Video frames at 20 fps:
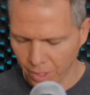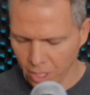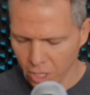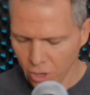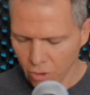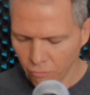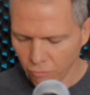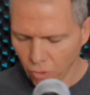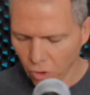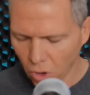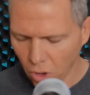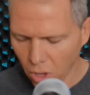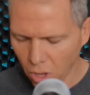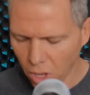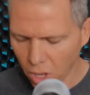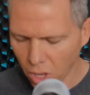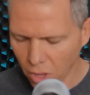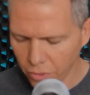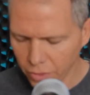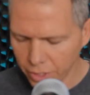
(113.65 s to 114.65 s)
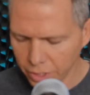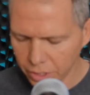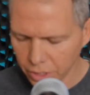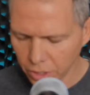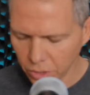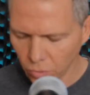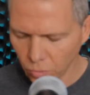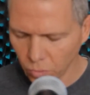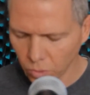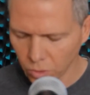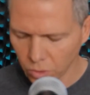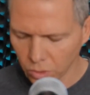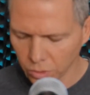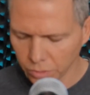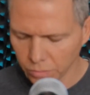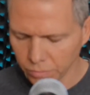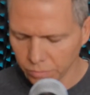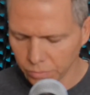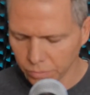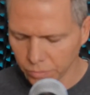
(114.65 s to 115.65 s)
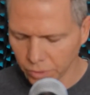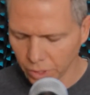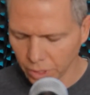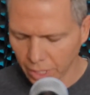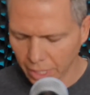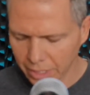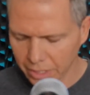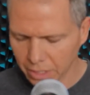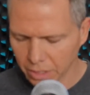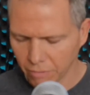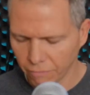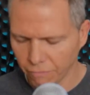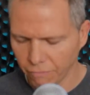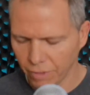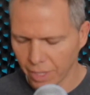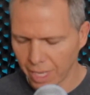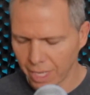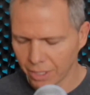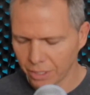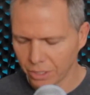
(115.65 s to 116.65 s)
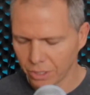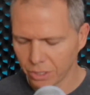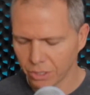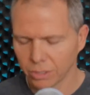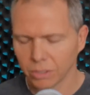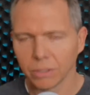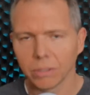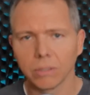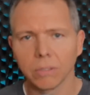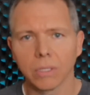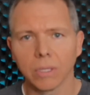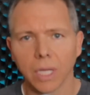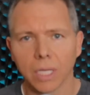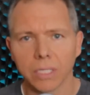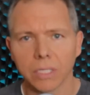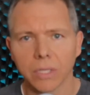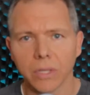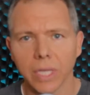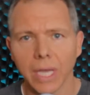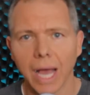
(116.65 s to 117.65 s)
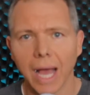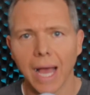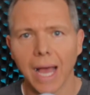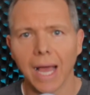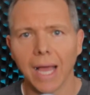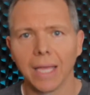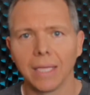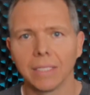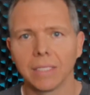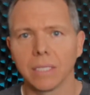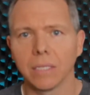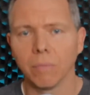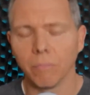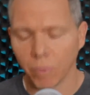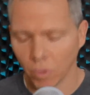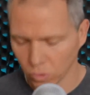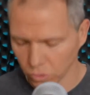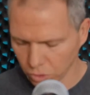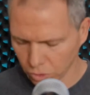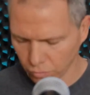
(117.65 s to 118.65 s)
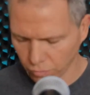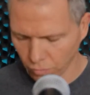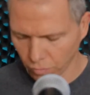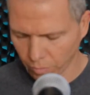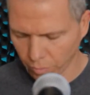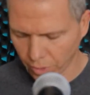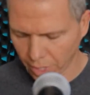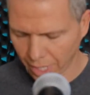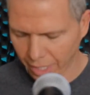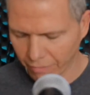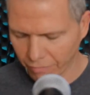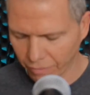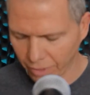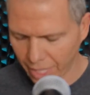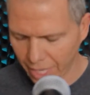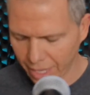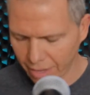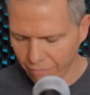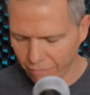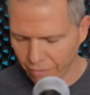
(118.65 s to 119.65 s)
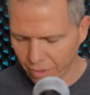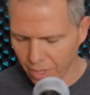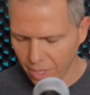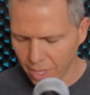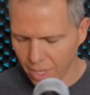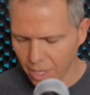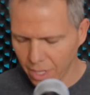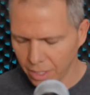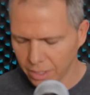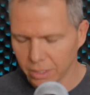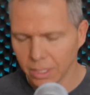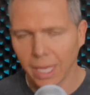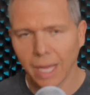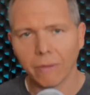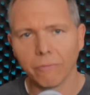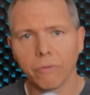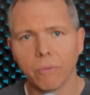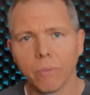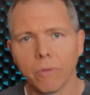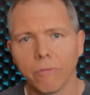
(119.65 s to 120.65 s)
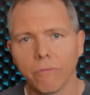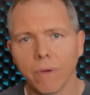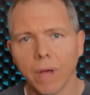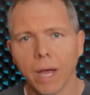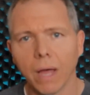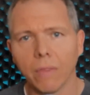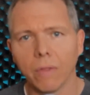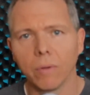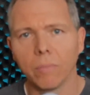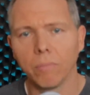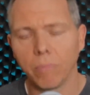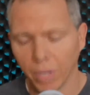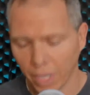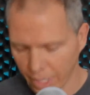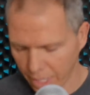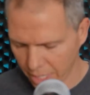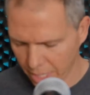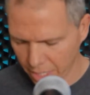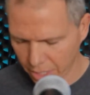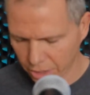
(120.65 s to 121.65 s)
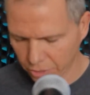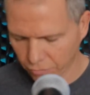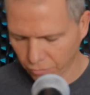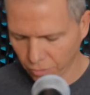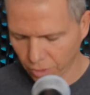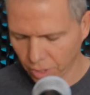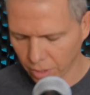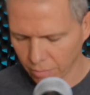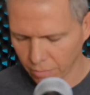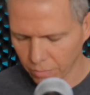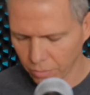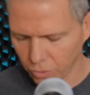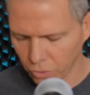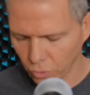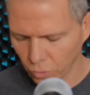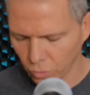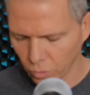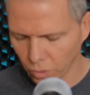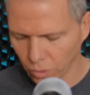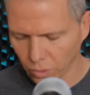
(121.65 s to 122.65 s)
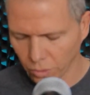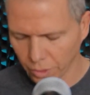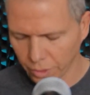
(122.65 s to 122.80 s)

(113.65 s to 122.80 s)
For all that is in the world, the lust of the flesh, the lust of the eyes, and the boastful pride of life, is not from the Father, but is from the world.